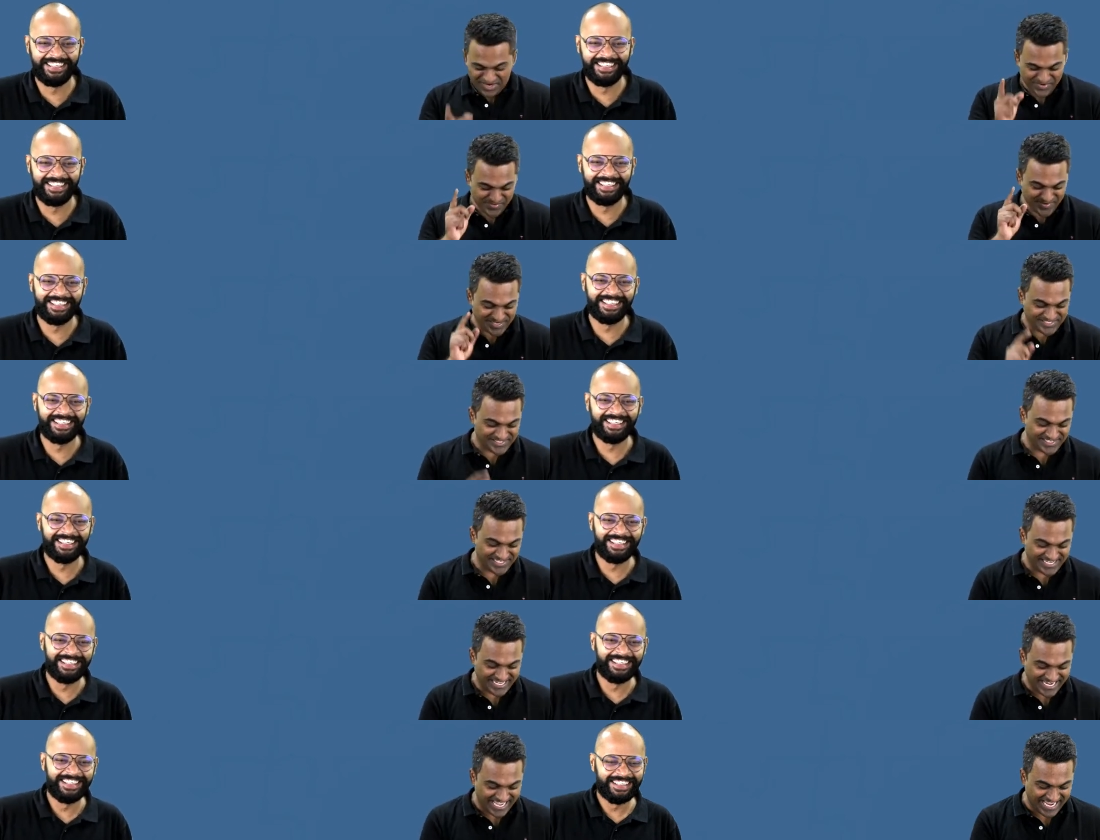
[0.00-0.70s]

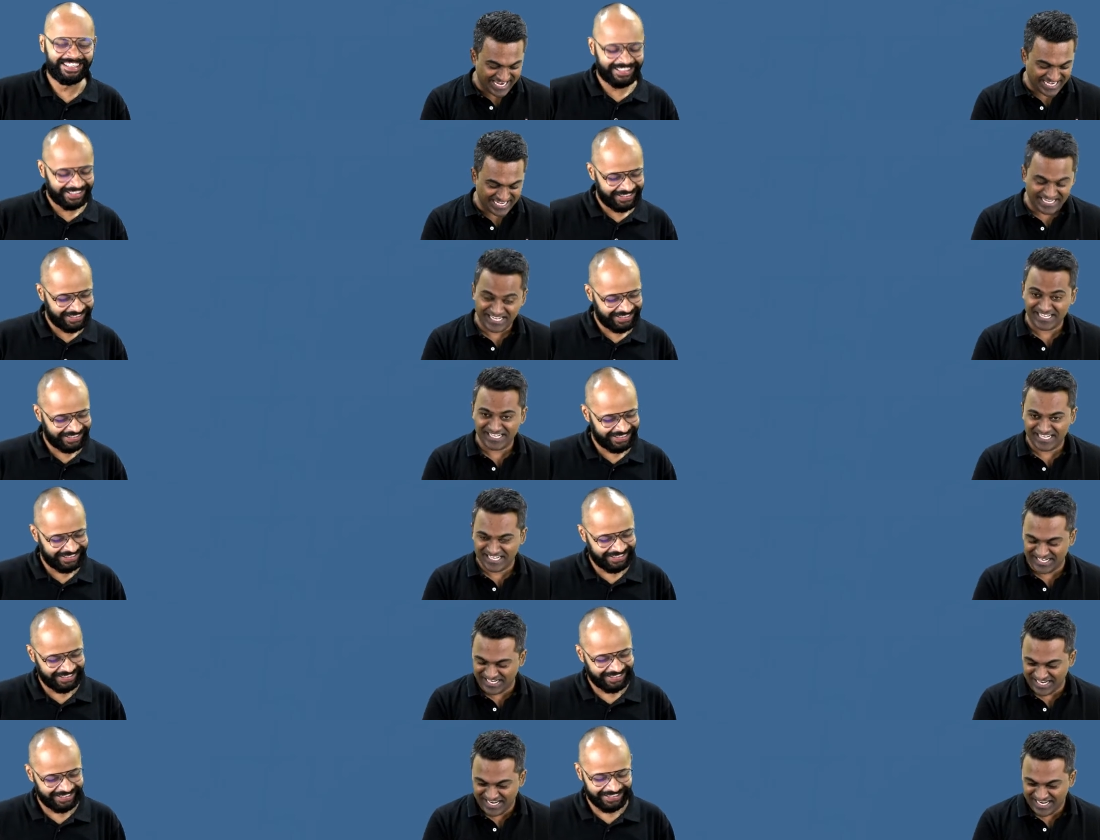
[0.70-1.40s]
Speaker 1: Question
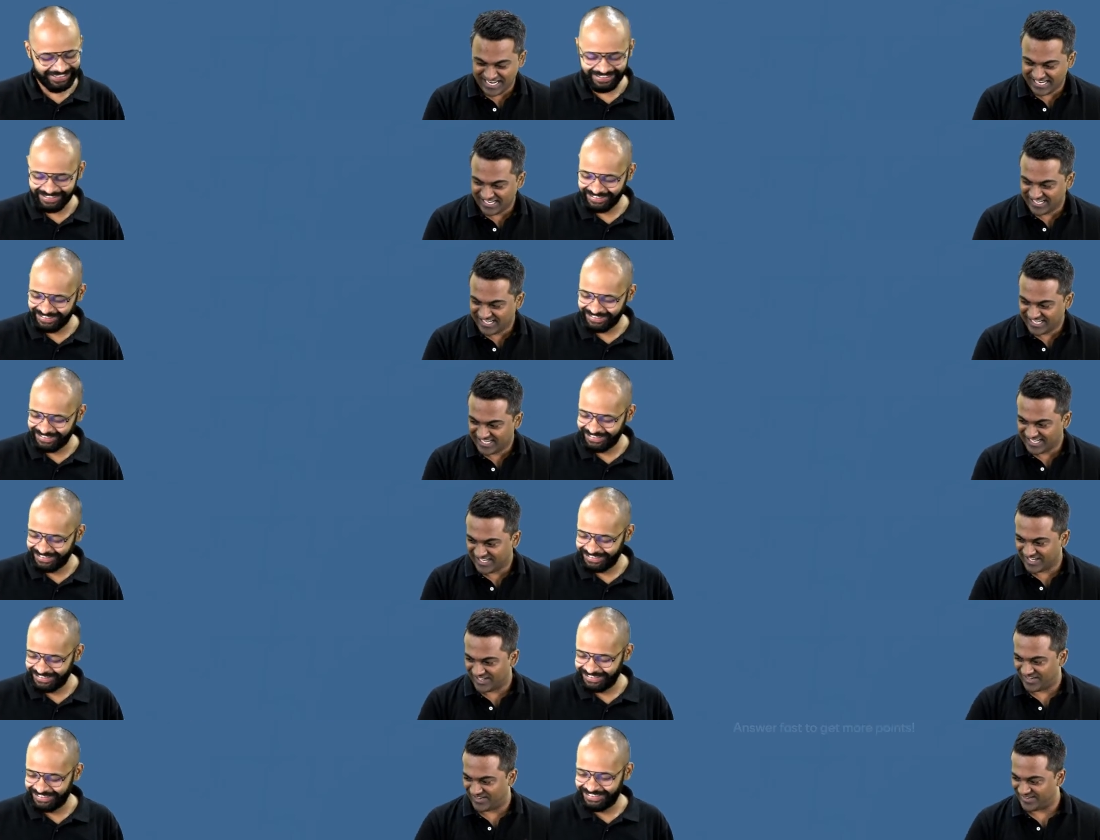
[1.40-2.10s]
9.
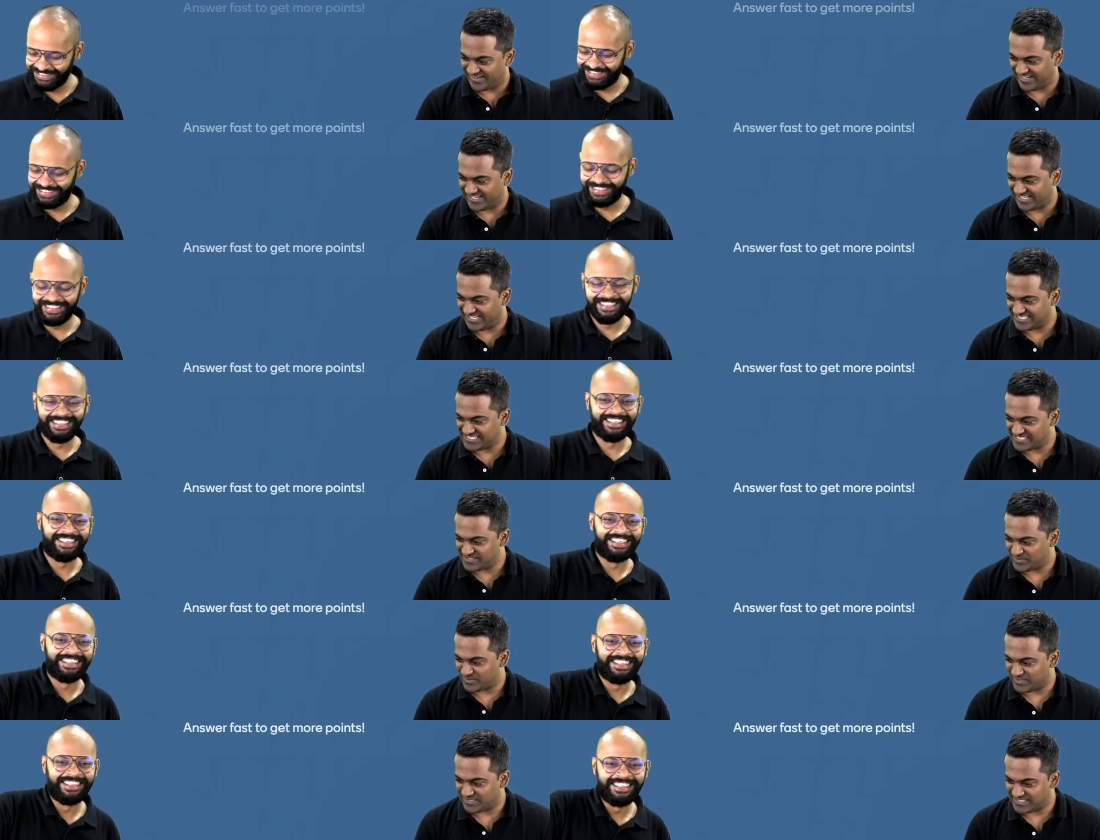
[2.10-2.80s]
All right, let's
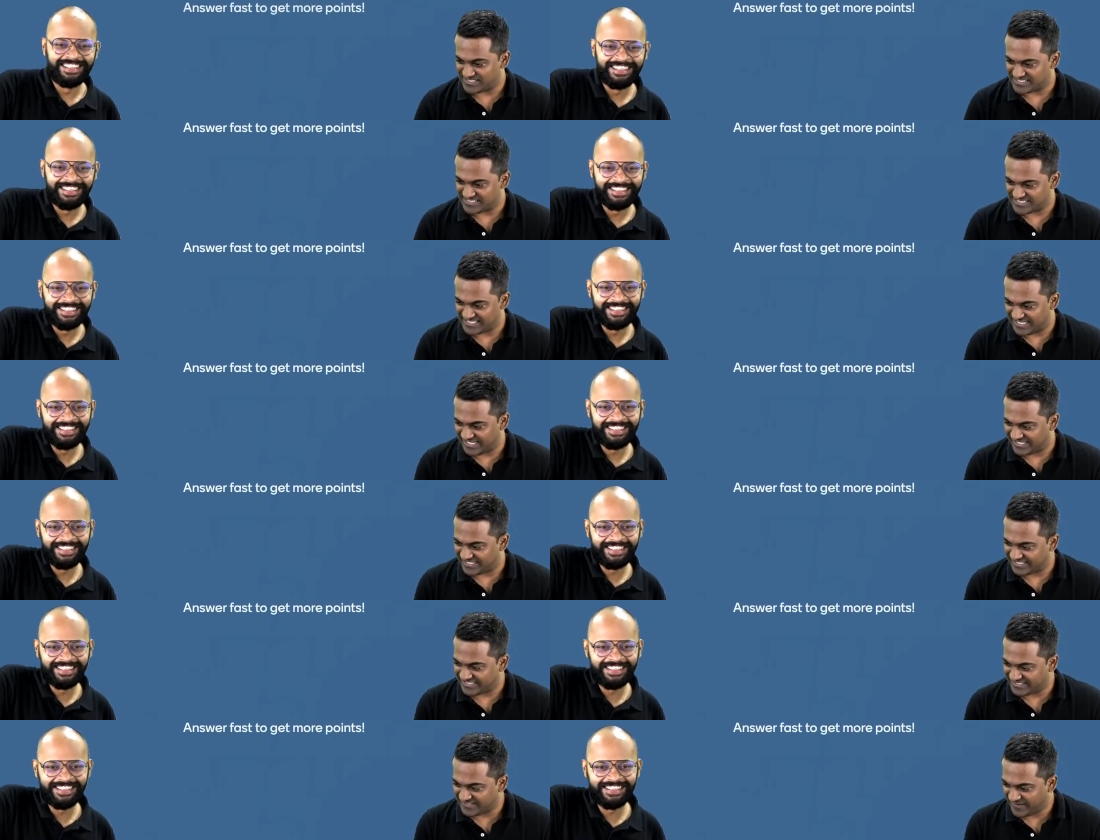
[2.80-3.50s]
see what this is
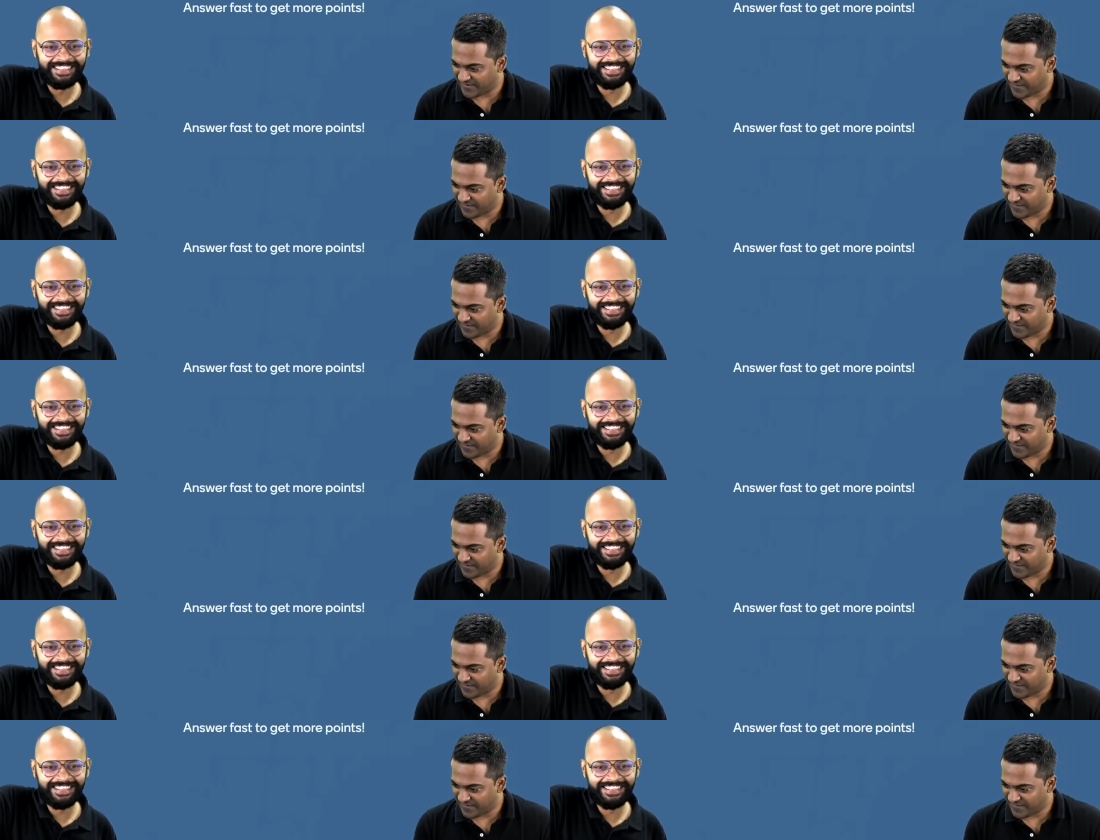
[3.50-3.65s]
like.